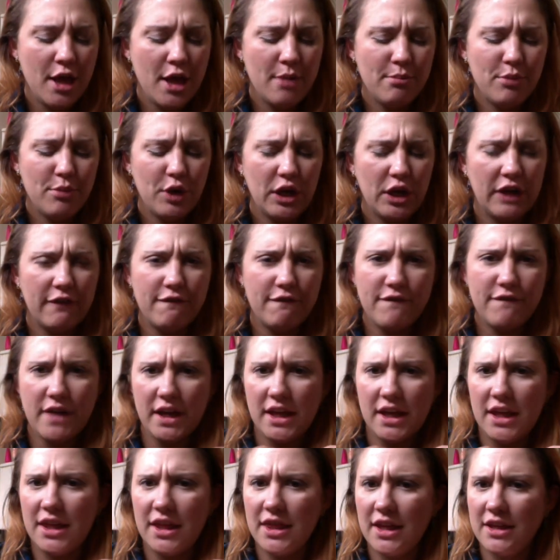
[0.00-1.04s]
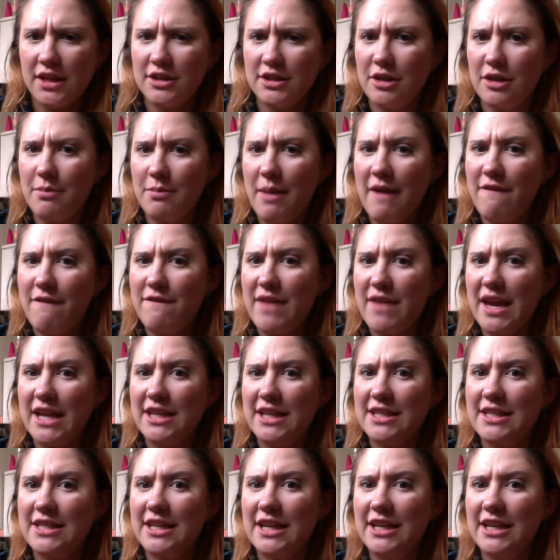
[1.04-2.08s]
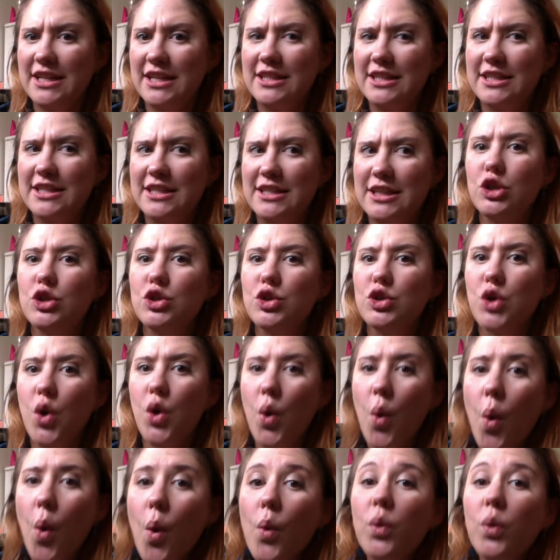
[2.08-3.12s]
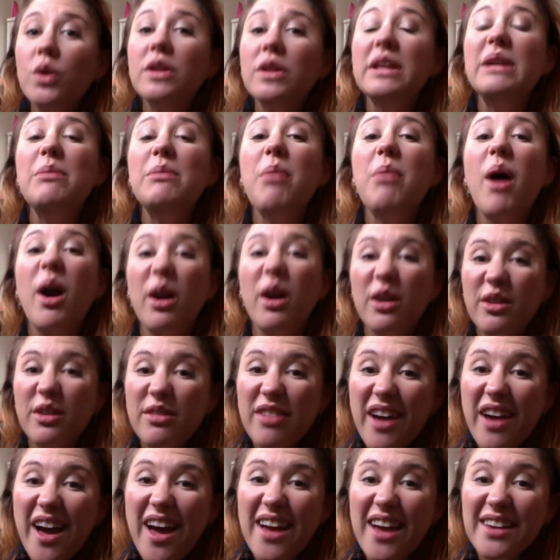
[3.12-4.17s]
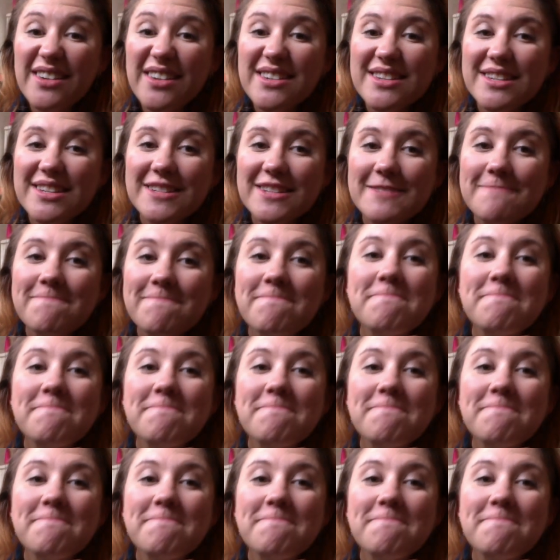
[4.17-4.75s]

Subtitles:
putting funky things on my face is totally part of that.